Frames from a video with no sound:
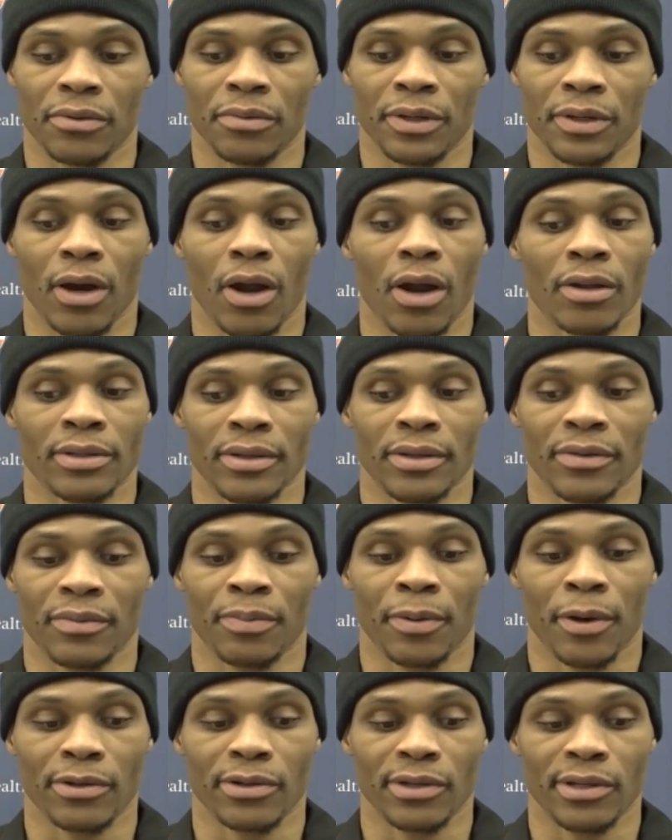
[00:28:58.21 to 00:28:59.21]
regardless of
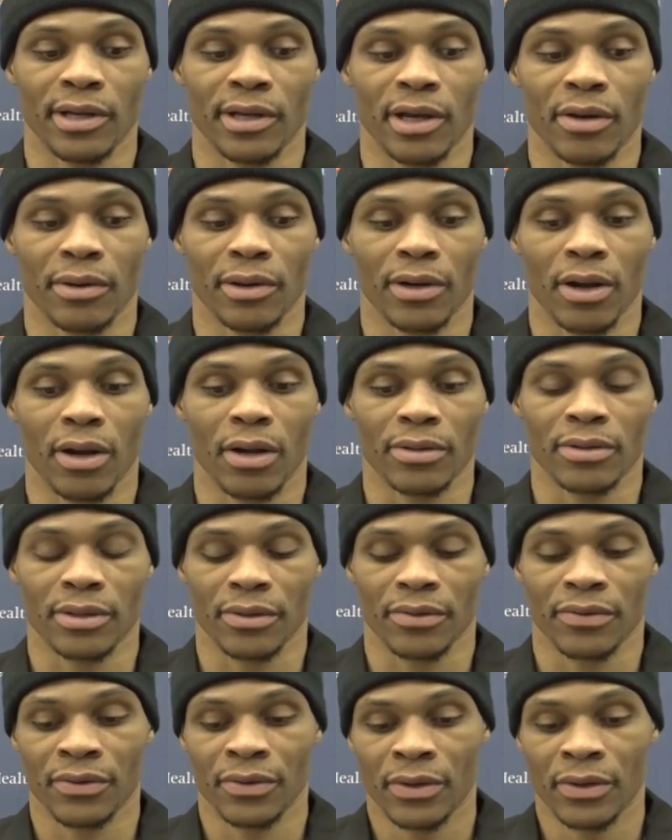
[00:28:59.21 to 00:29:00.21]
personnel, regardless
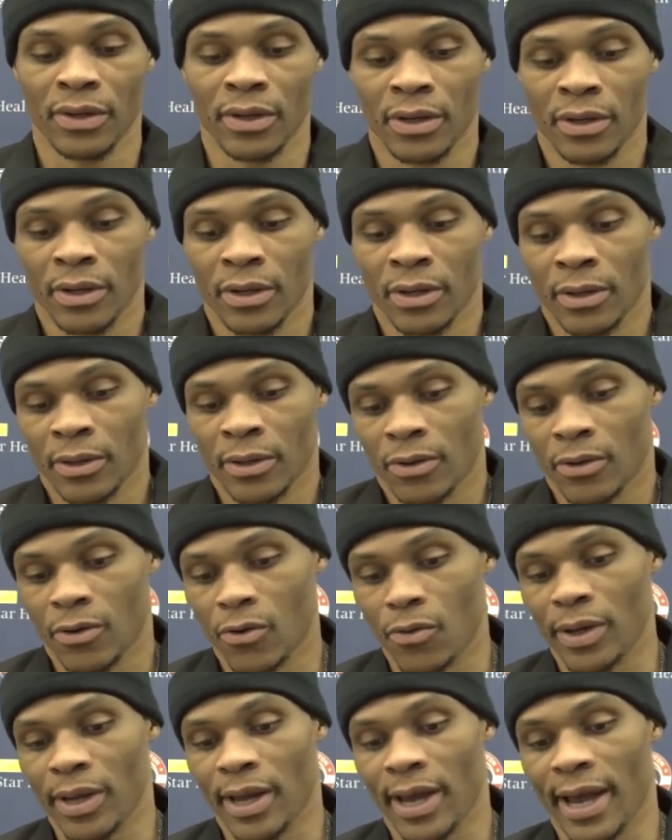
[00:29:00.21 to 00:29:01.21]
of who
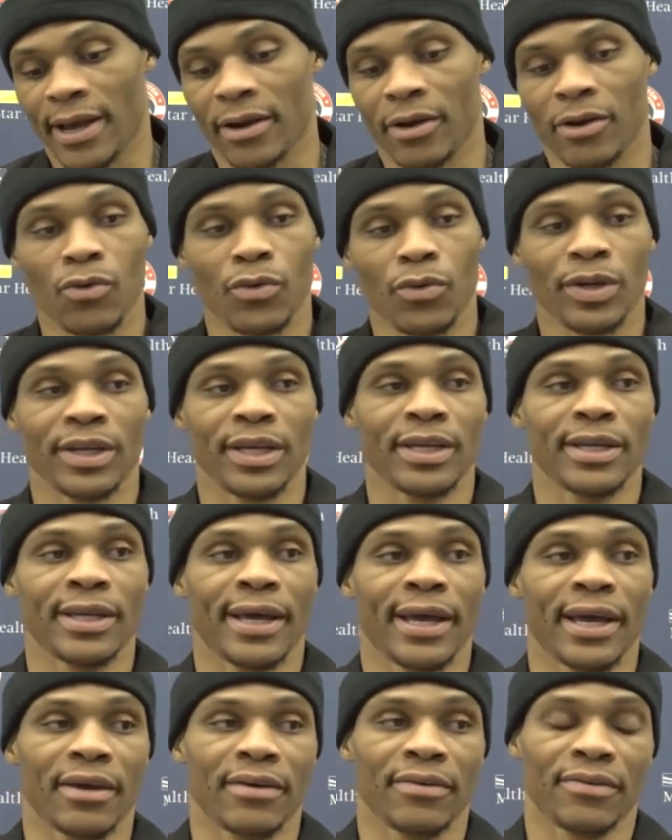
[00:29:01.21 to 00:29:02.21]
we had or who we didn't
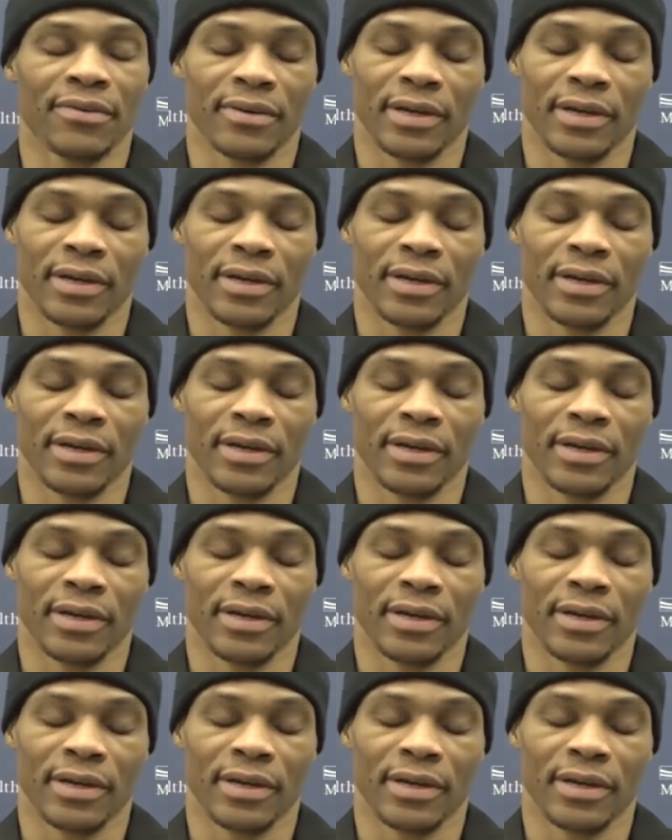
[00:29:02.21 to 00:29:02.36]
have.